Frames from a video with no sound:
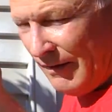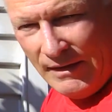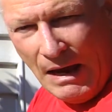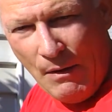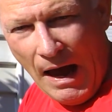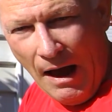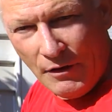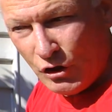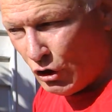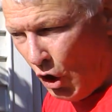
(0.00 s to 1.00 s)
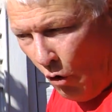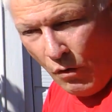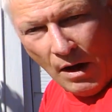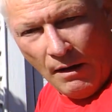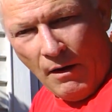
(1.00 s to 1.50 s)
There we are. So
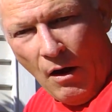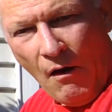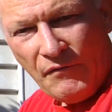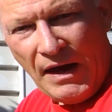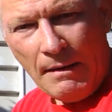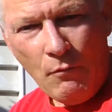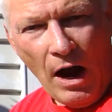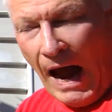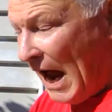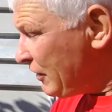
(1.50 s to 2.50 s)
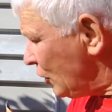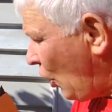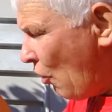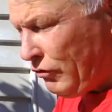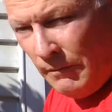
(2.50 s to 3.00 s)
I've done my
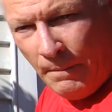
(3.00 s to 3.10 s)
undercoat